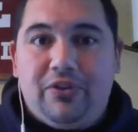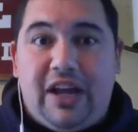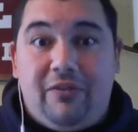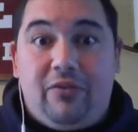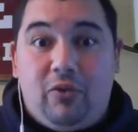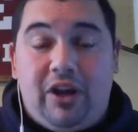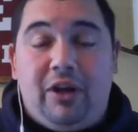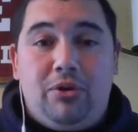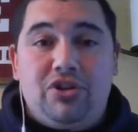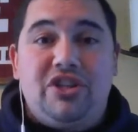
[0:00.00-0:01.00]
Kind of
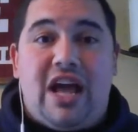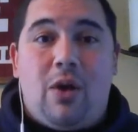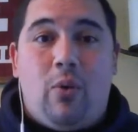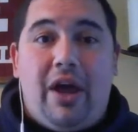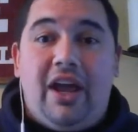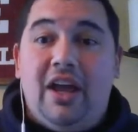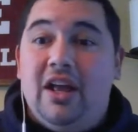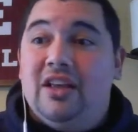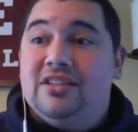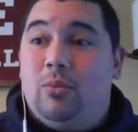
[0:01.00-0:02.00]
being pushed that way.
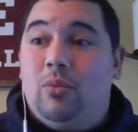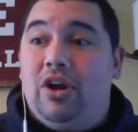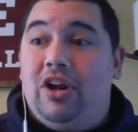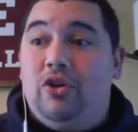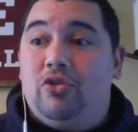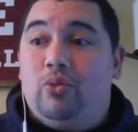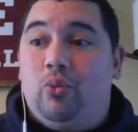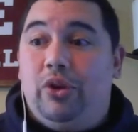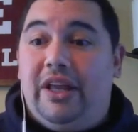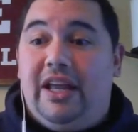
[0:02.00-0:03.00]
Someone who's
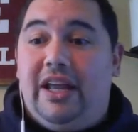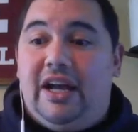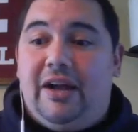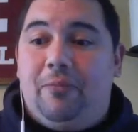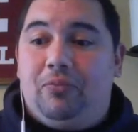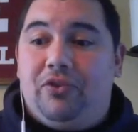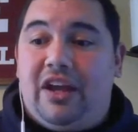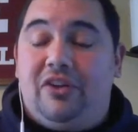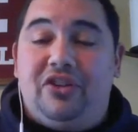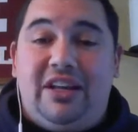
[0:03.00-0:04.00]
really
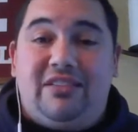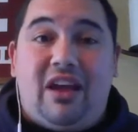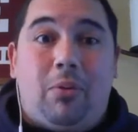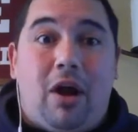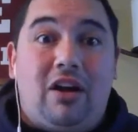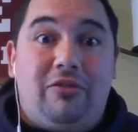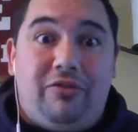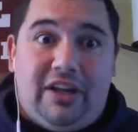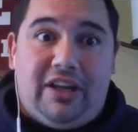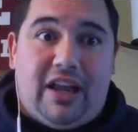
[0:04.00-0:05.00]
talented in
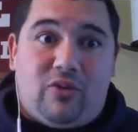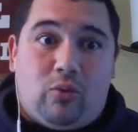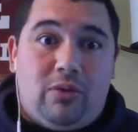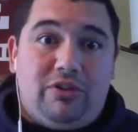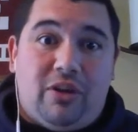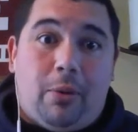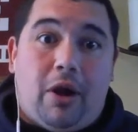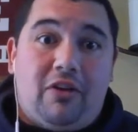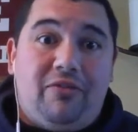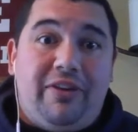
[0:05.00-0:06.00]
typography and likes working with
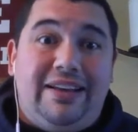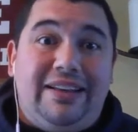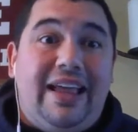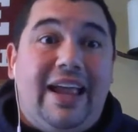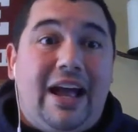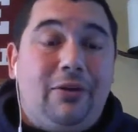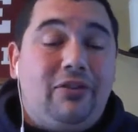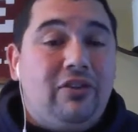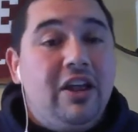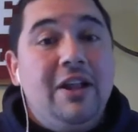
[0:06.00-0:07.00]
typography and
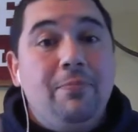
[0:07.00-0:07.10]
layouts,